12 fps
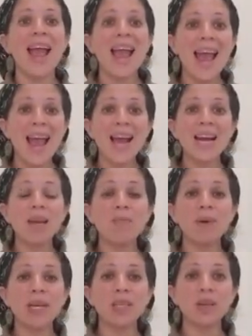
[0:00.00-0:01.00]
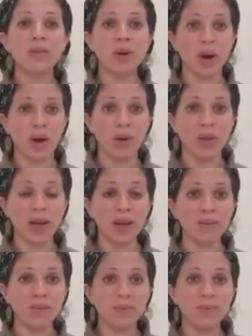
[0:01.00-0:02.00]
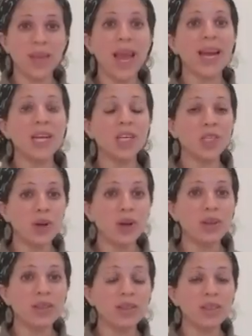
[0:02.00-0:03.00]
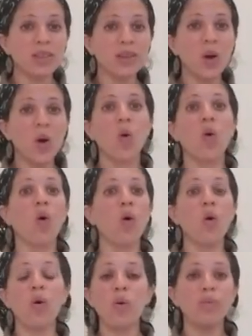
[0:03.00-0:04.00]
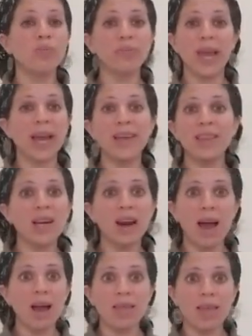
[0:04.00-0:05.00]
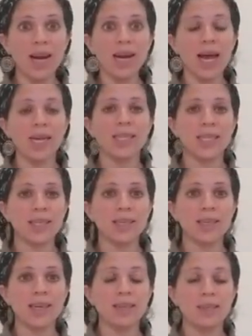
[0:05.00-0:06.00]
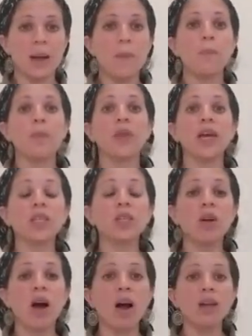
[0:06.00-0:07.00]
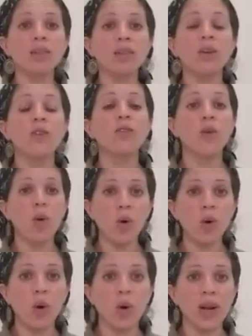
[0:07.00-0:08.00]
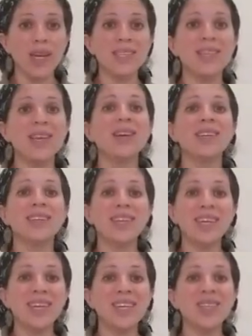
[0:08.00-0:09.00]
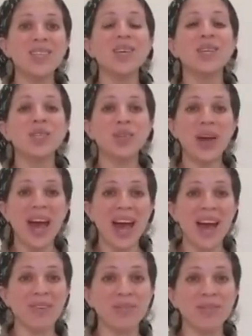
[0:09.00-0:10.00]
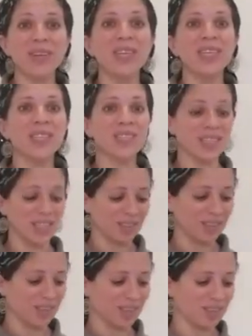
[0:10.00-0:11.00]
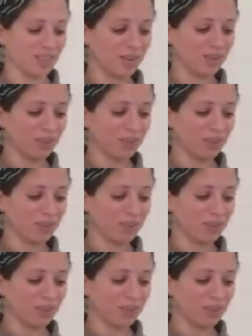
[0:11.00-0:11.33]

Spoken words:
Any piece of clothing, any shirt or anything like that, like tzitzis, that's got 4 corners needs to have tzitzis.